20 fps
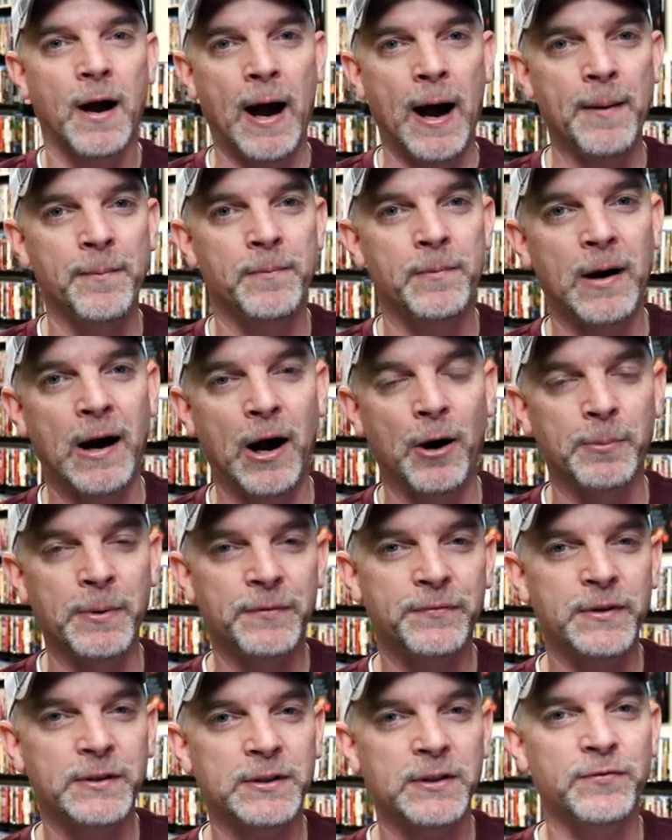I'm, I'll
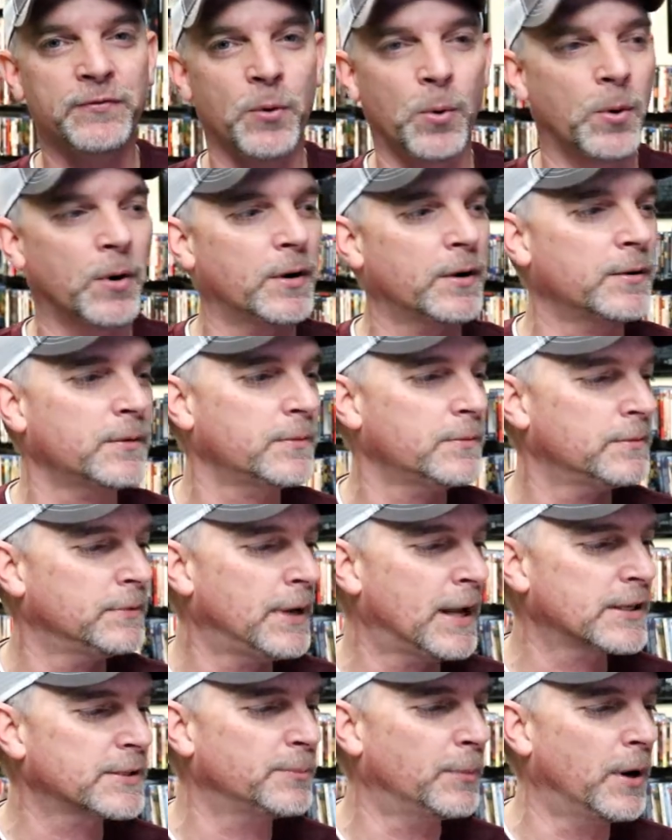be fifty-four
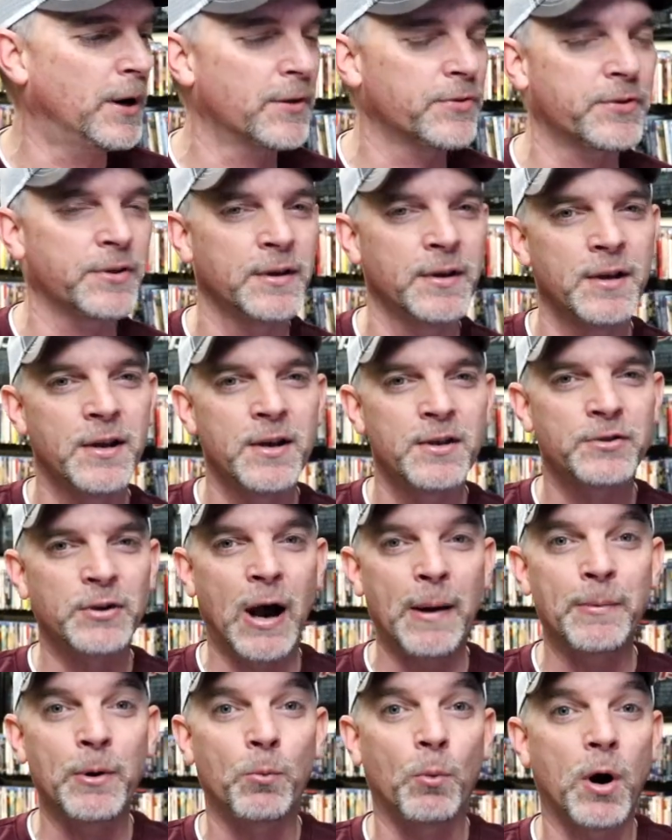next month,
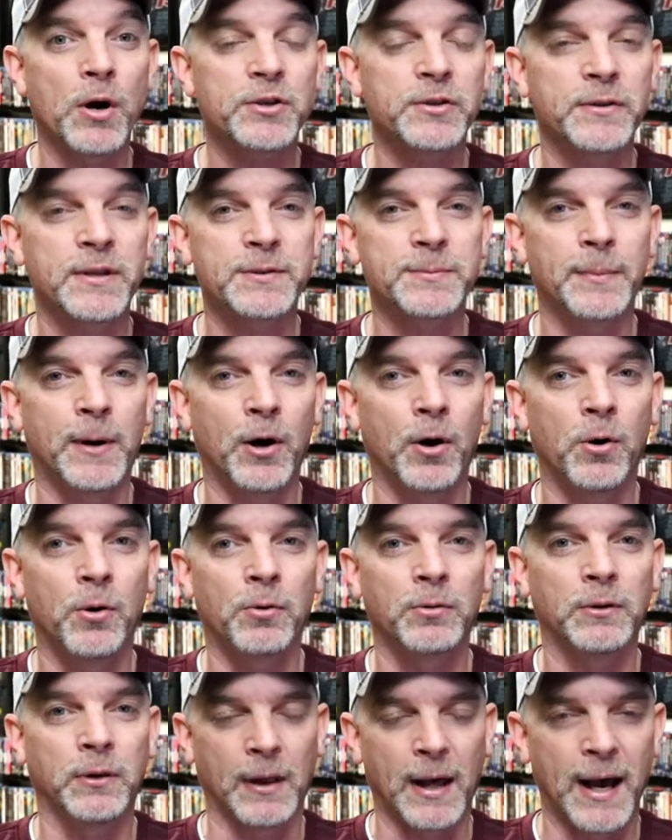so I've been watching this my
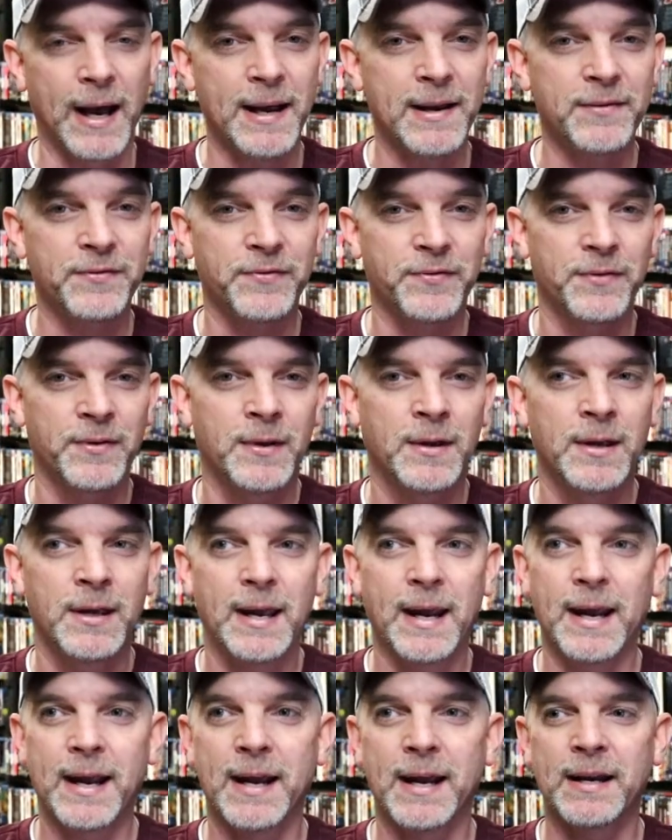whole life,
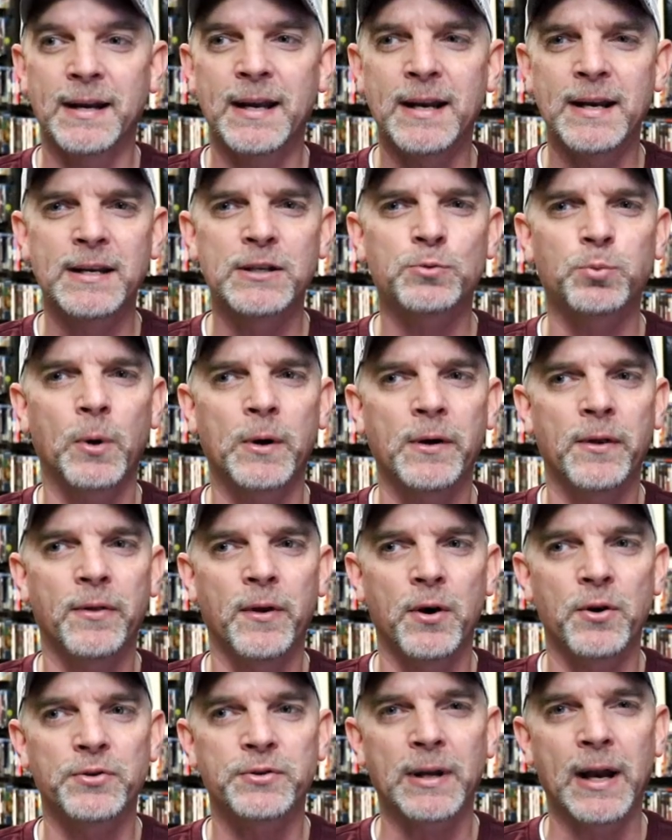and it is one of
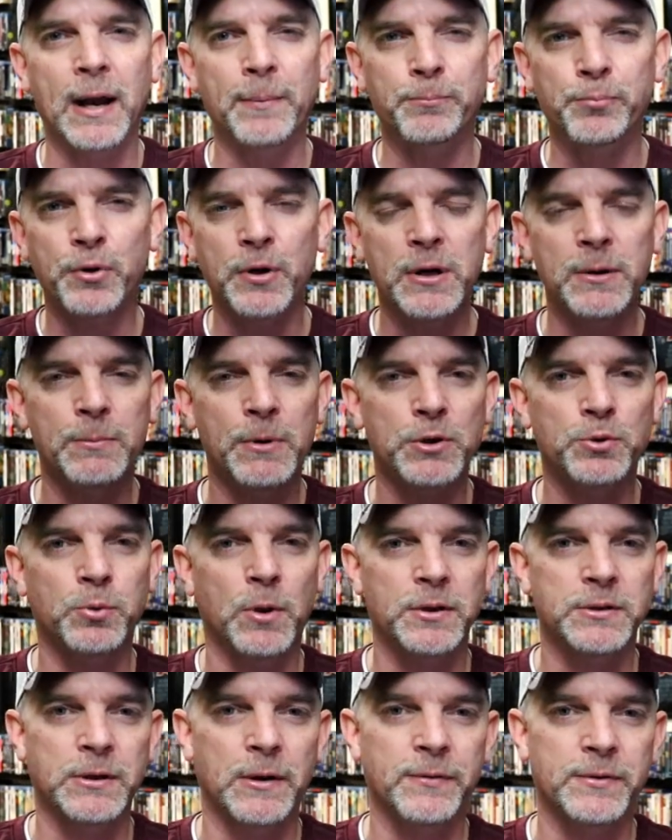those that I pretty much
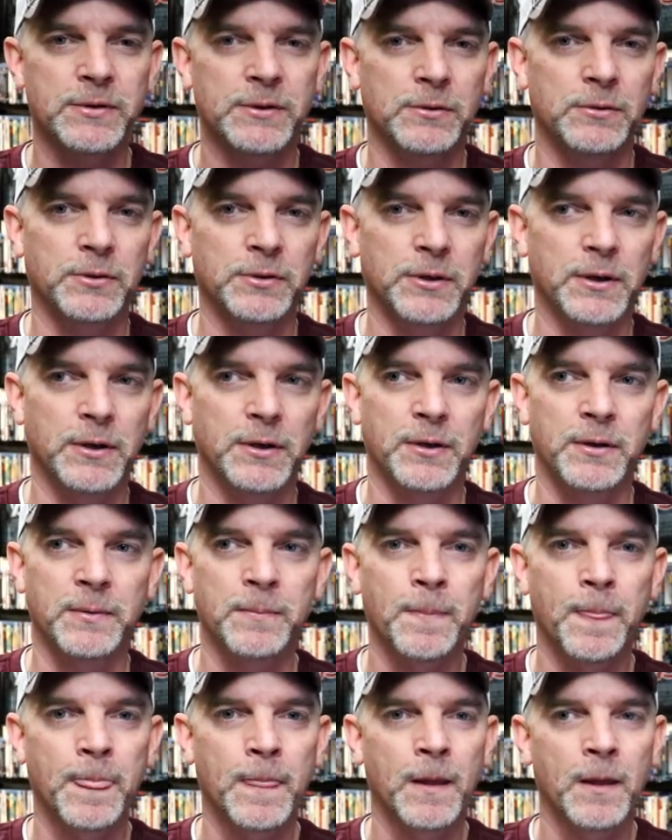watch every single year.